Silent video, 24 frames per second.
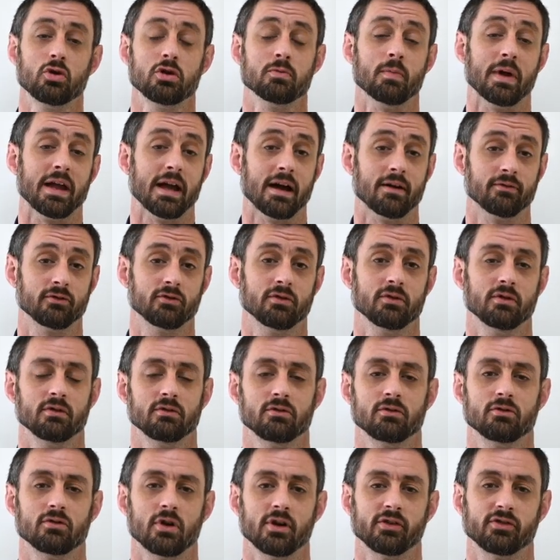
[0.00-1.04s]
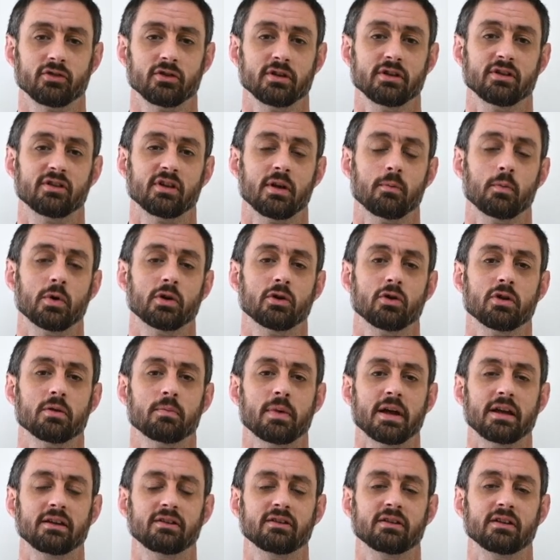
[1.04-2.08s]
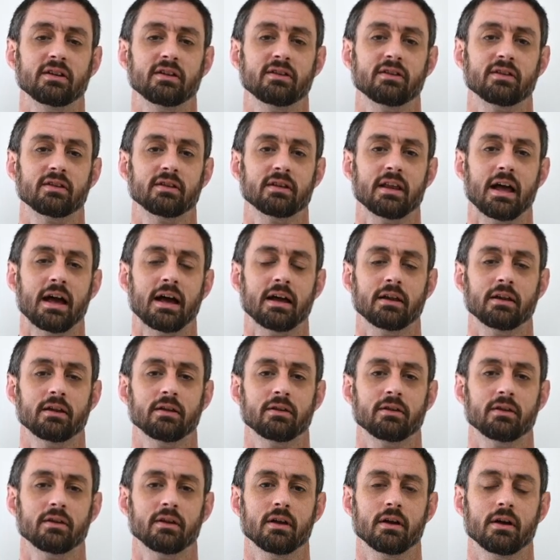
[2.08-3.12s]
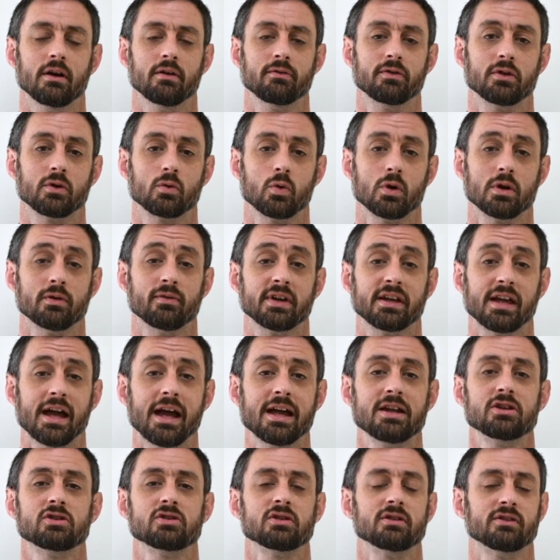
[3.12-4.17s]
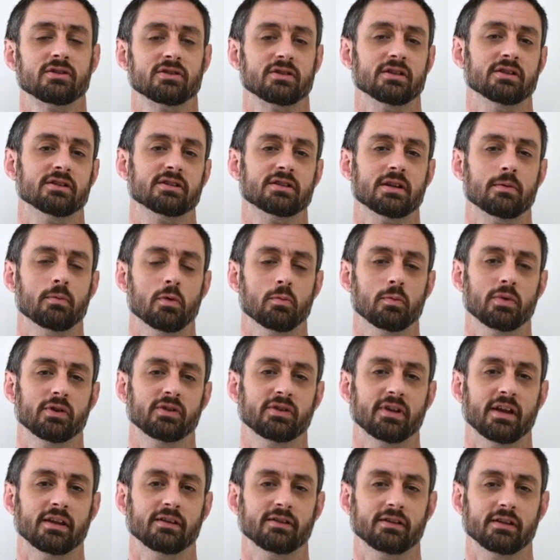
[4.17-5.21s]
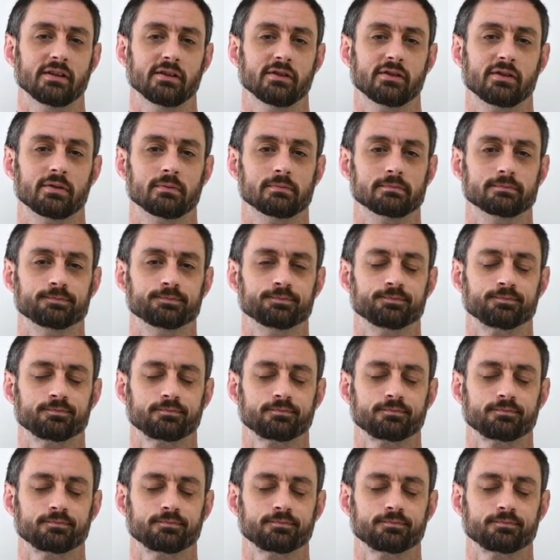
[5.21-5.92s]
Or you may have trust in someone on the basis of the qualifications that someone possesses.